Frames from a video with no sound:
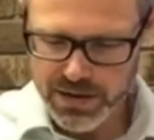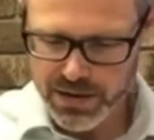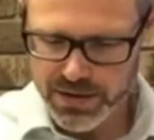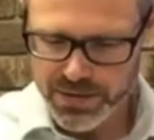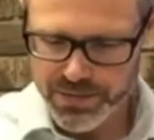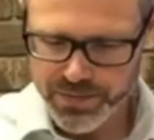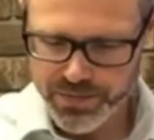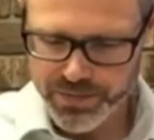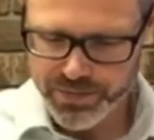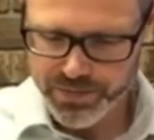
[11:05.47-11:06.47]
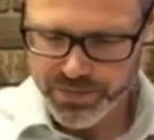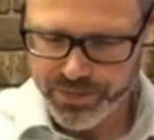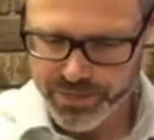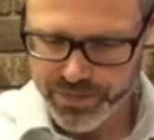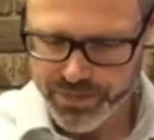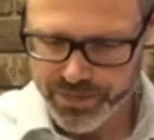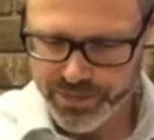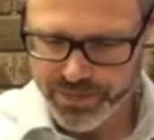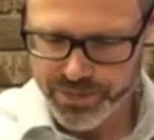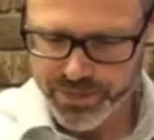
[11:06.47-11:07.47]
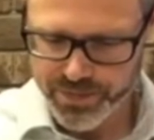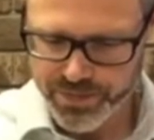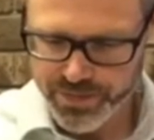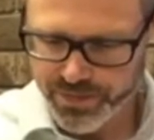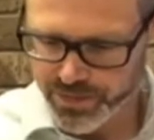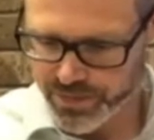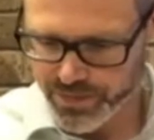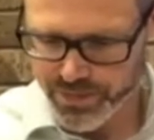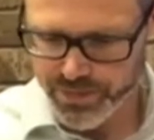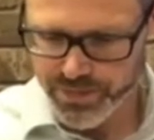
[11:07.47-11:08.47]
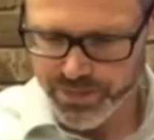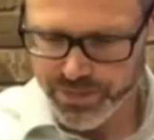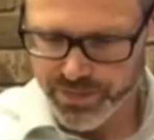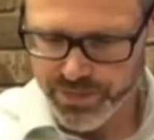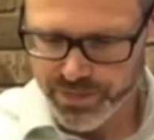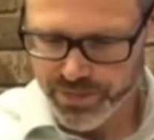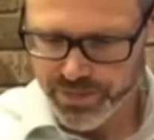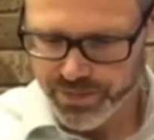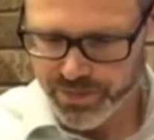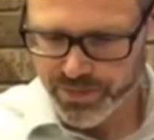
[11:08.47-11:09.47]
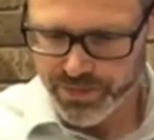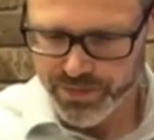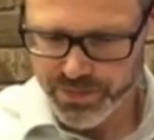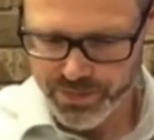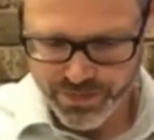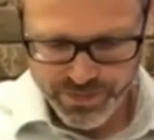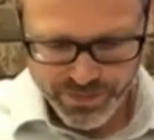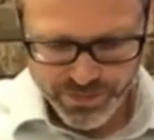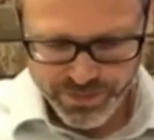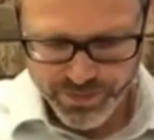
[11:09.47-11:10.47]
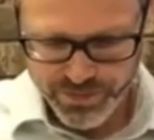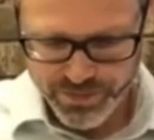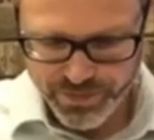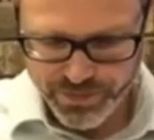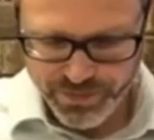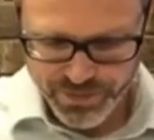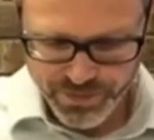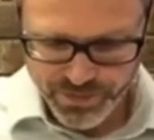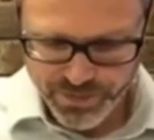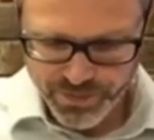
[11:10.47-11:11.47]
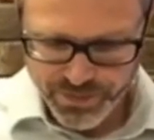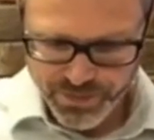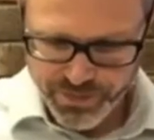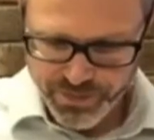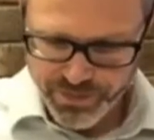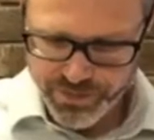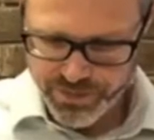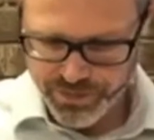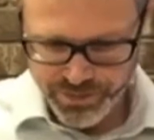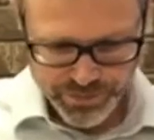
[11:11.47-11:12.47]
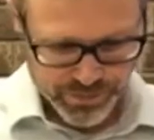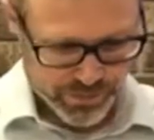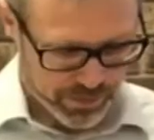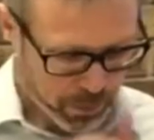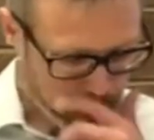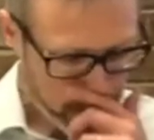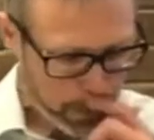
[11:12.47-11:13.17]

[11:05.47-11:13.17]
[no speech]